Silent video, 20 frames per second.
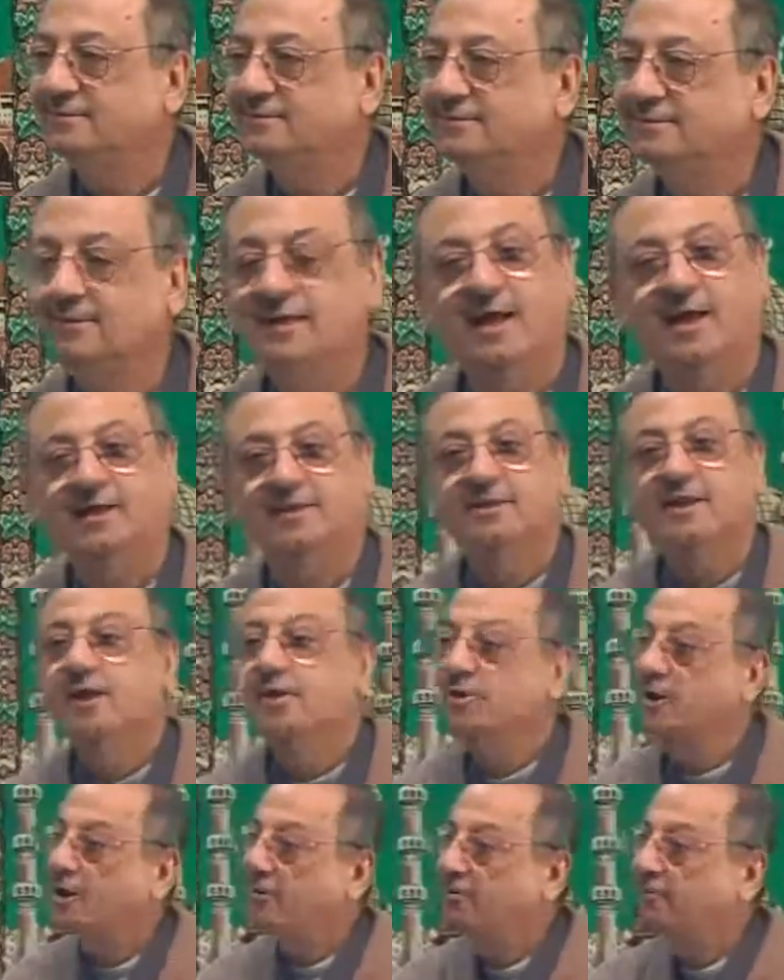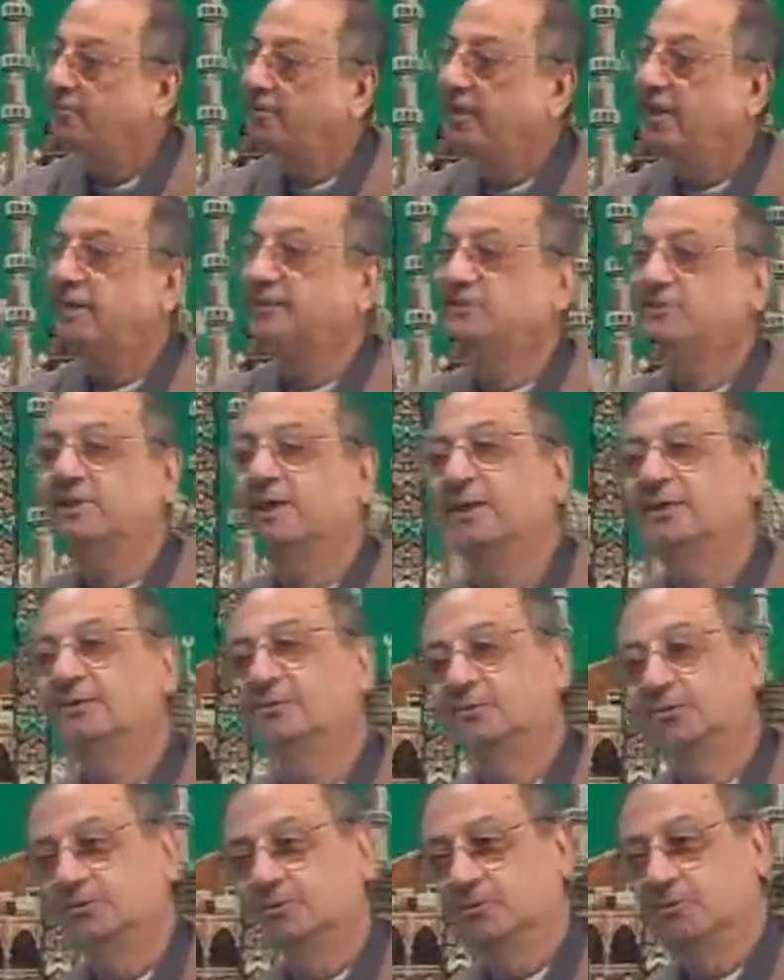Nah. Now if I say to
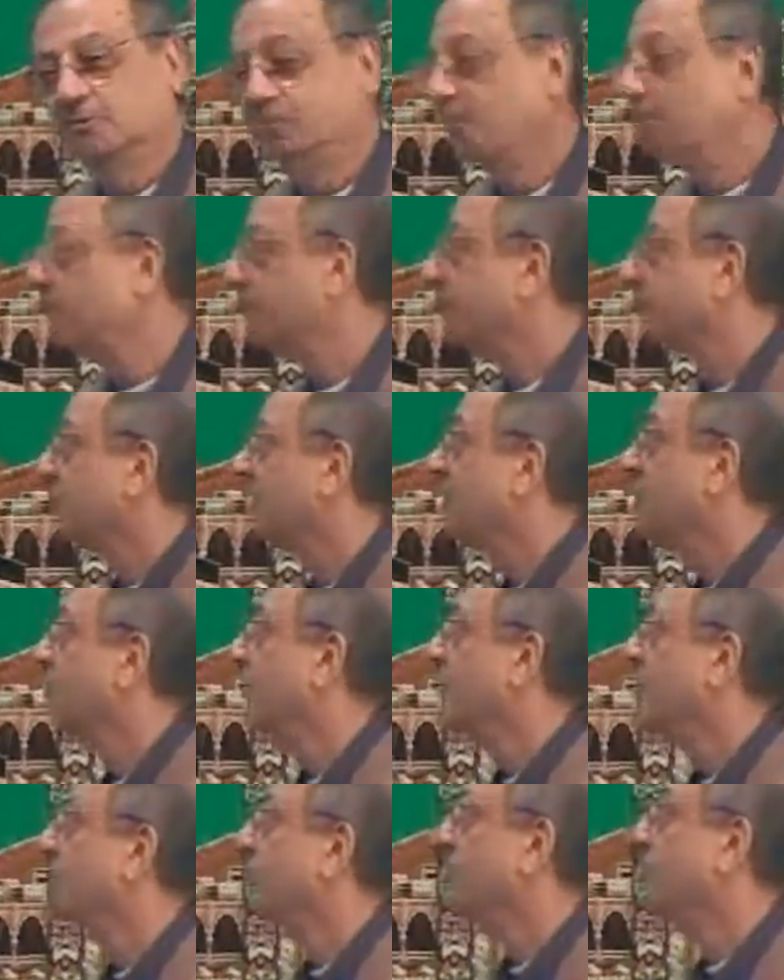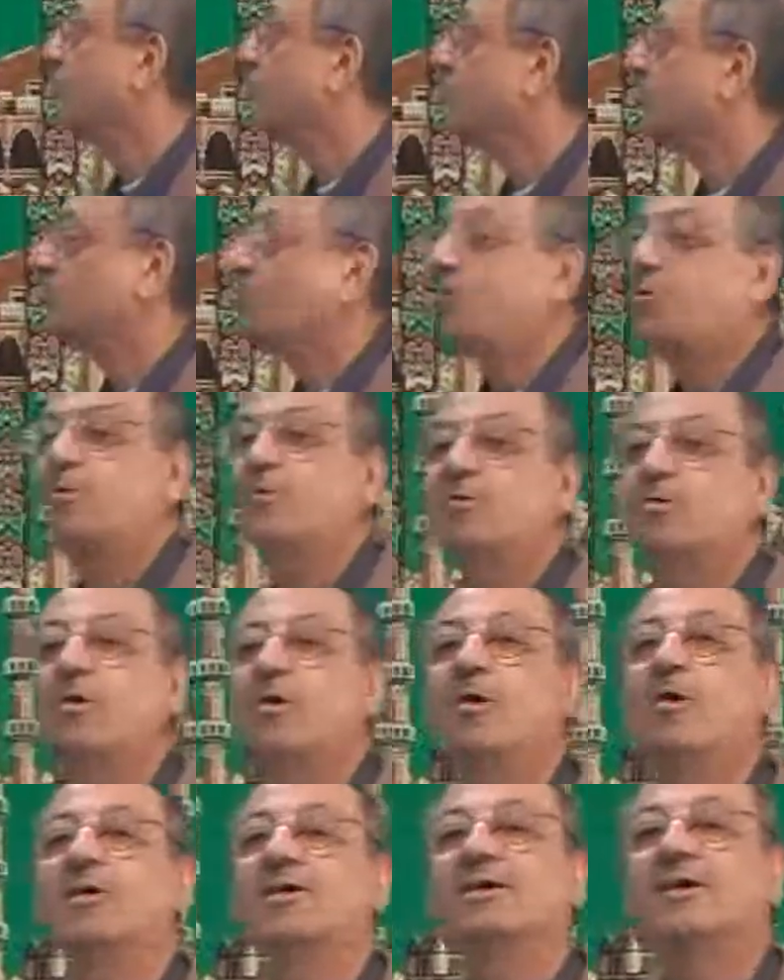you,
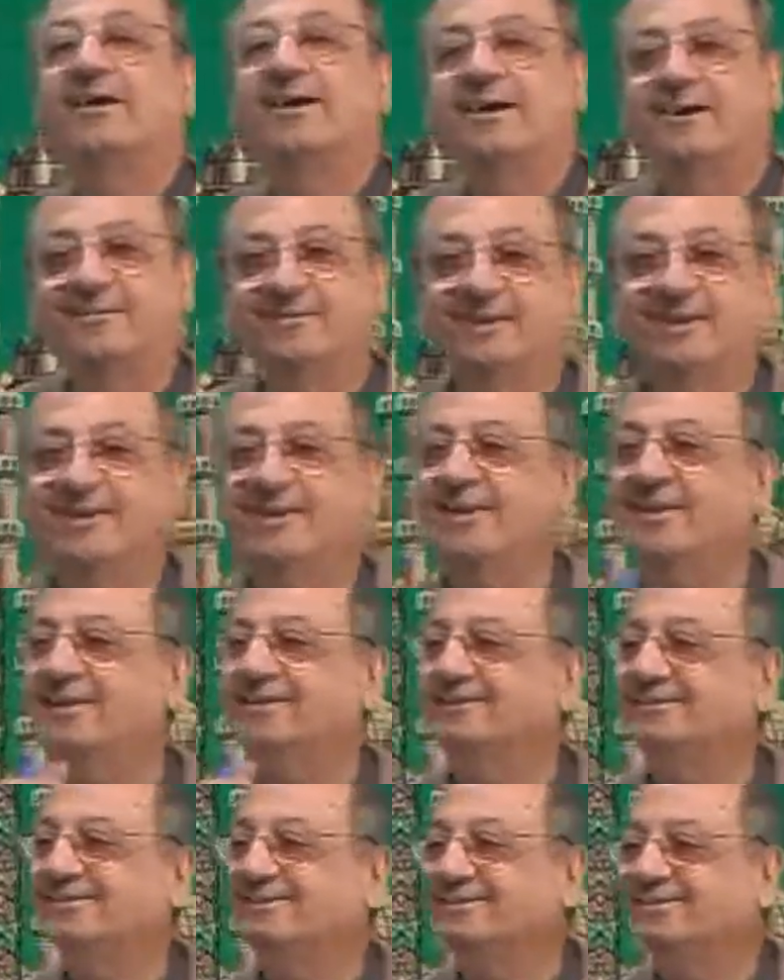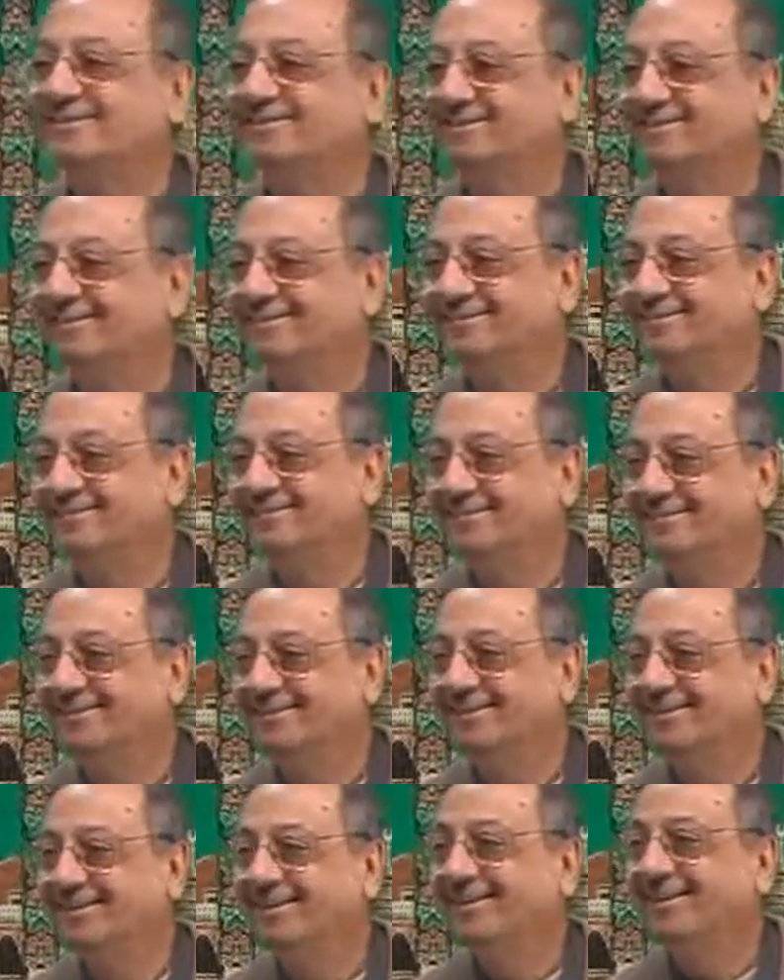uzkurullaha kathiran,
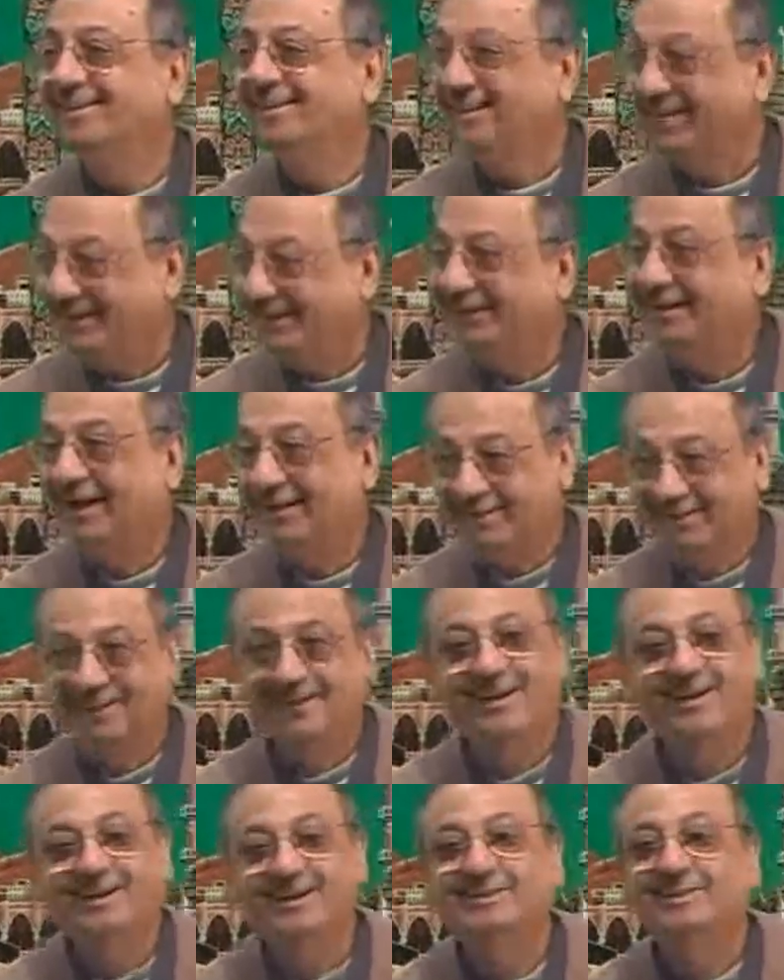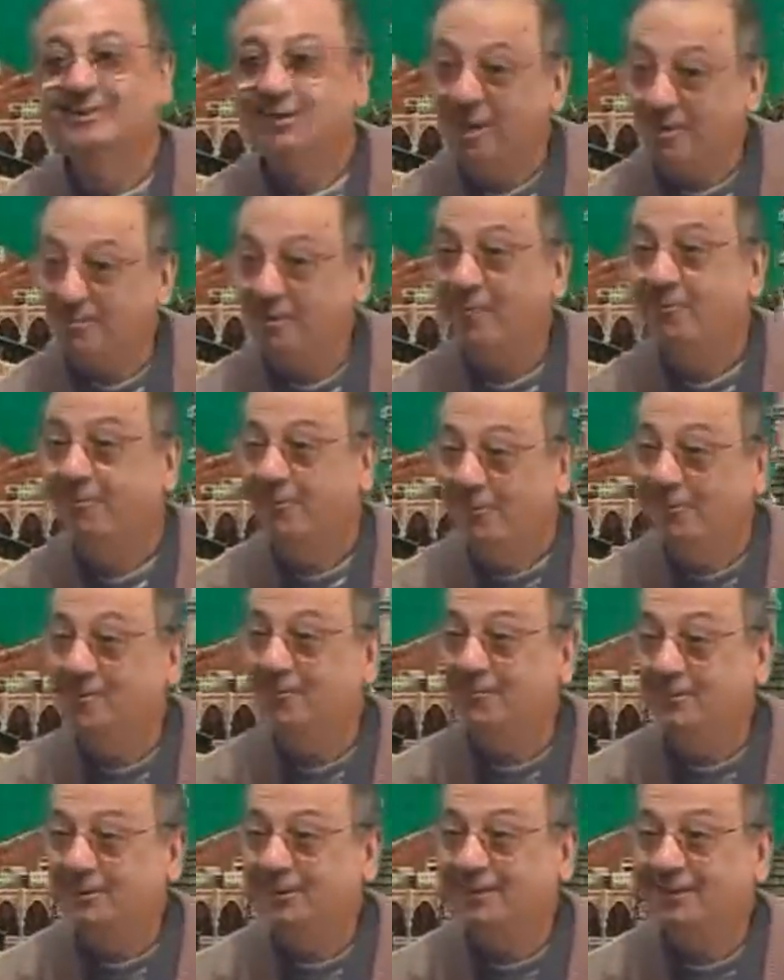kathiran is now maf'ulun
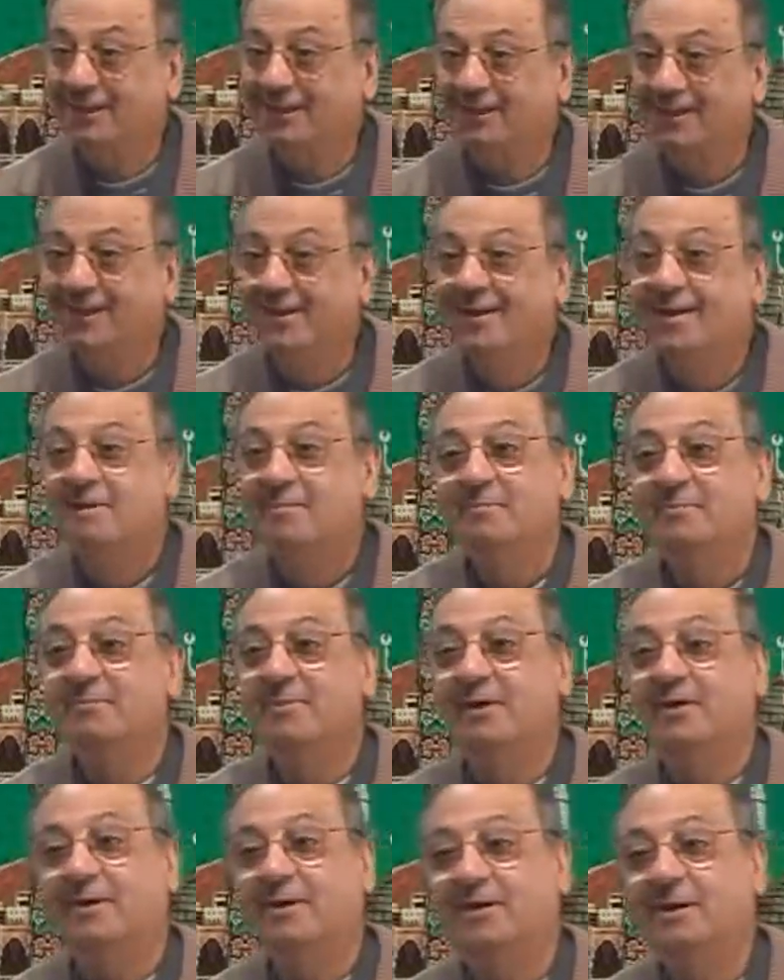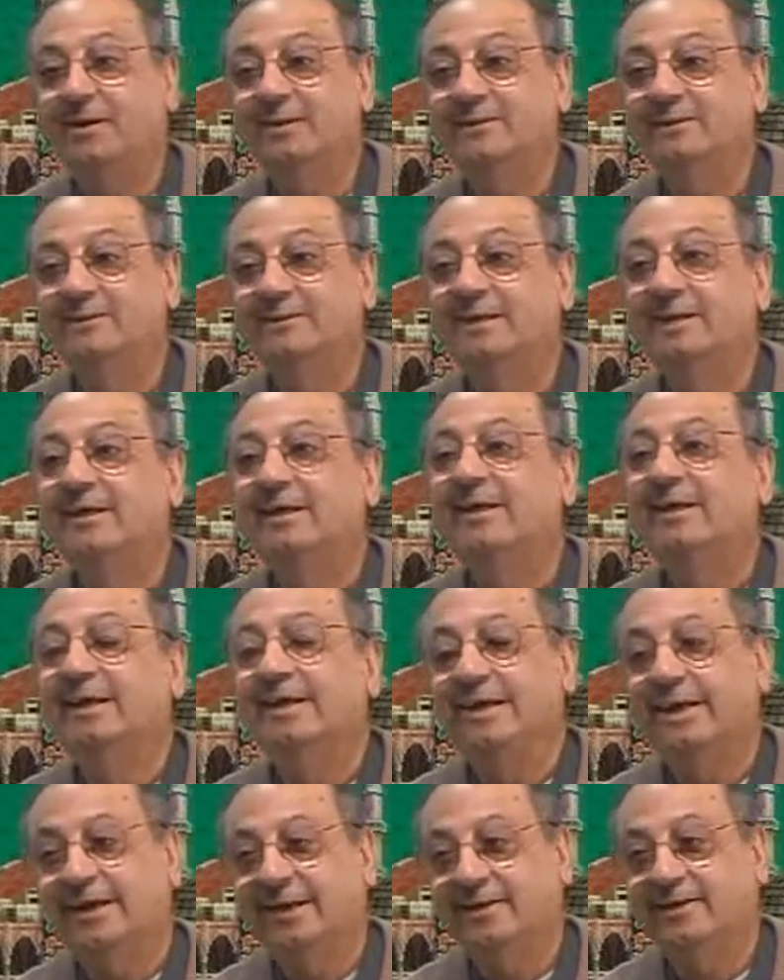mutlaq because
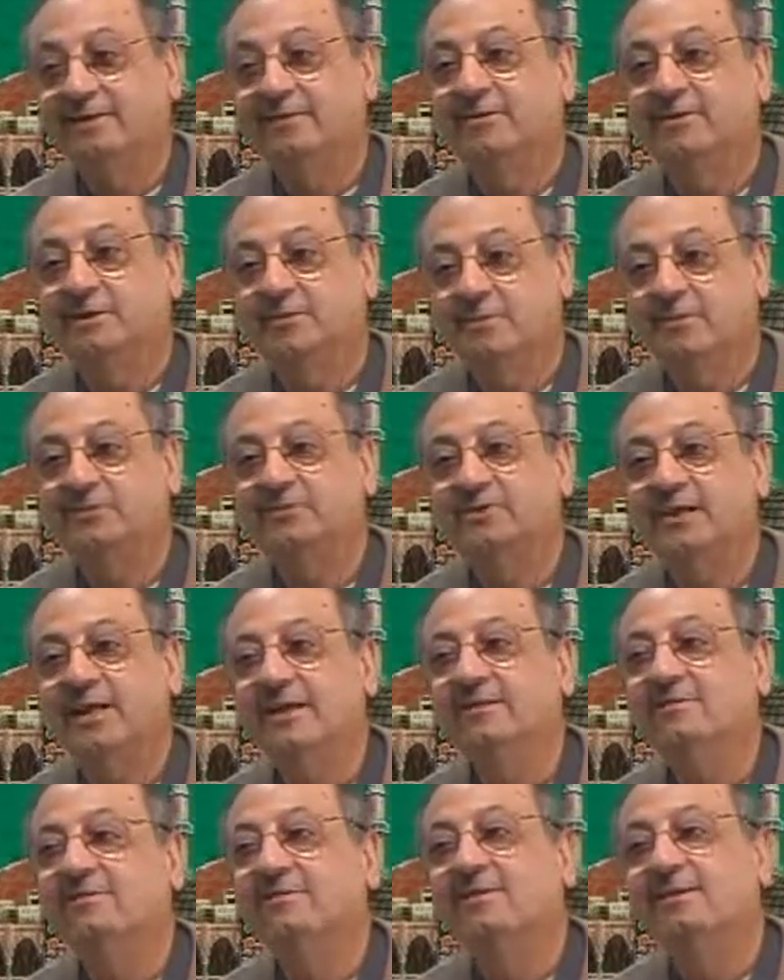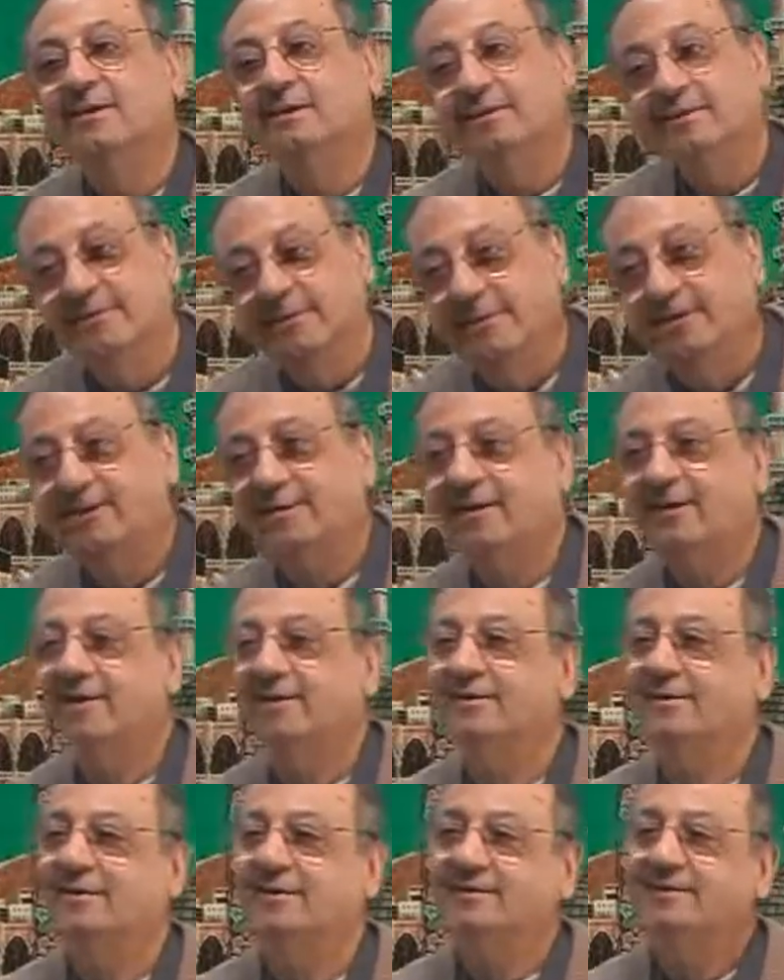it represents
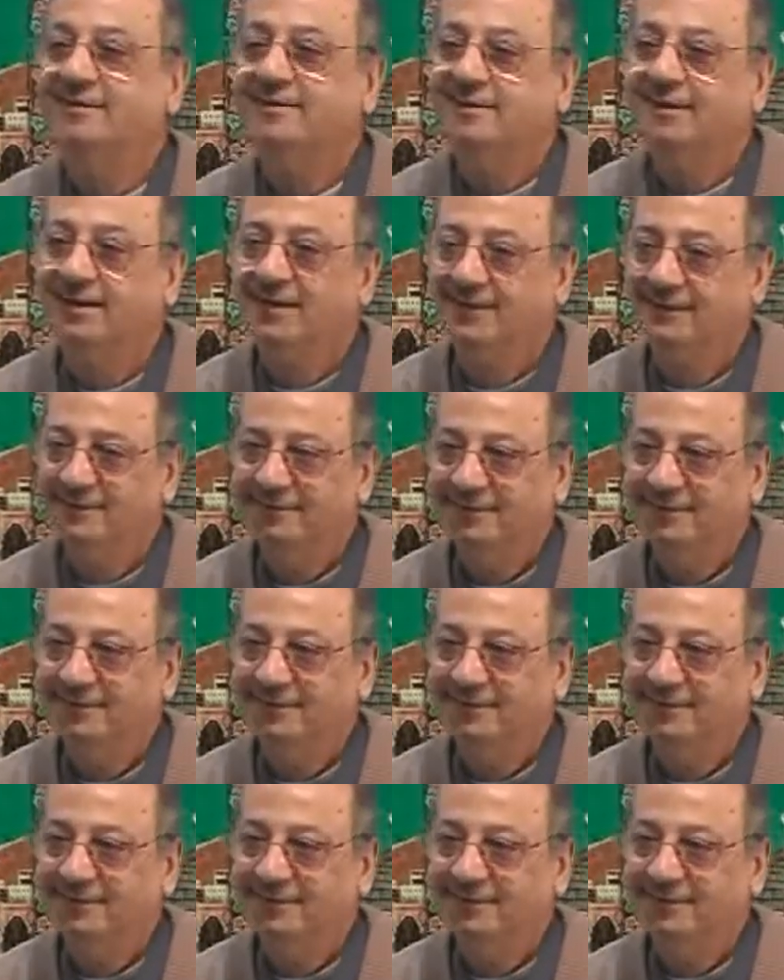zikran kathiran.